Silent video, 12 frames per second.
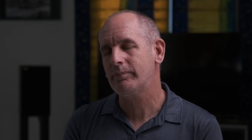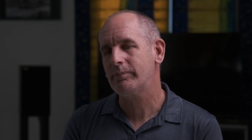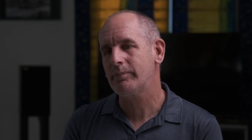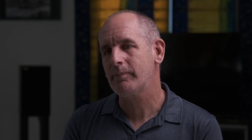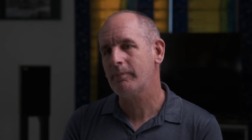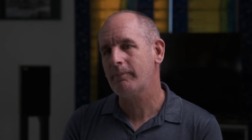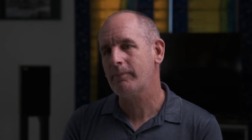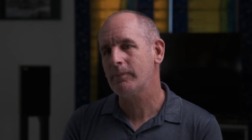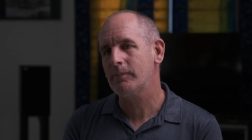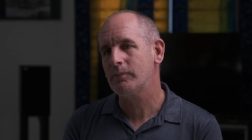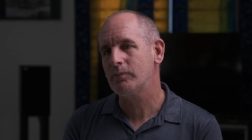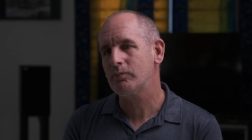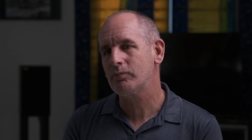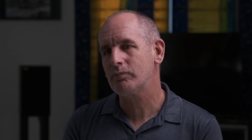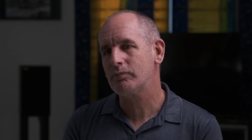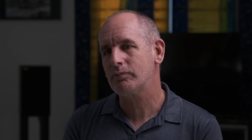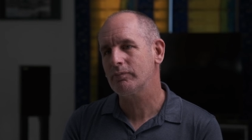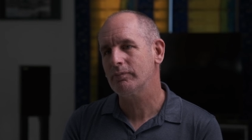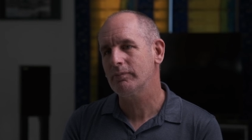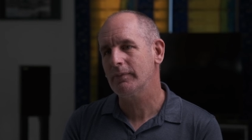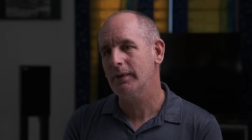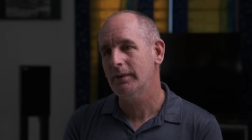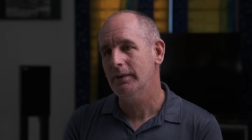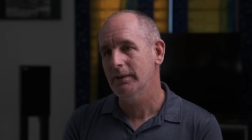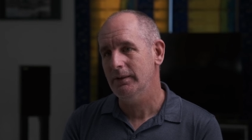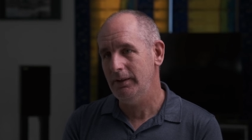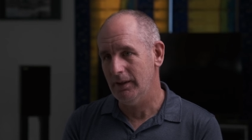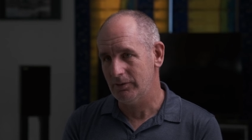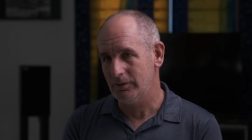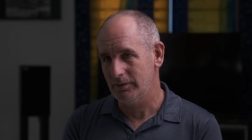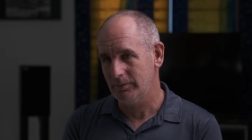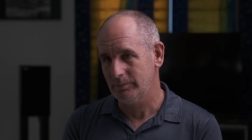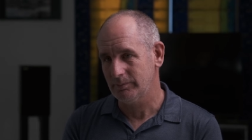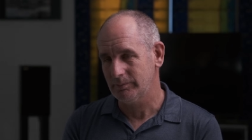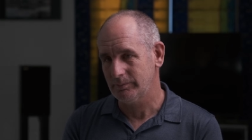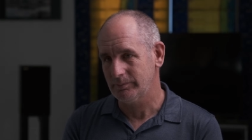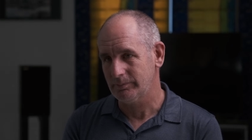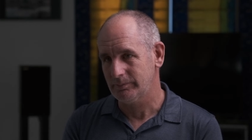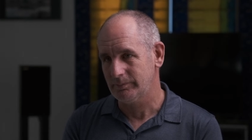through the Hash House Harriers. Yes. Because we're both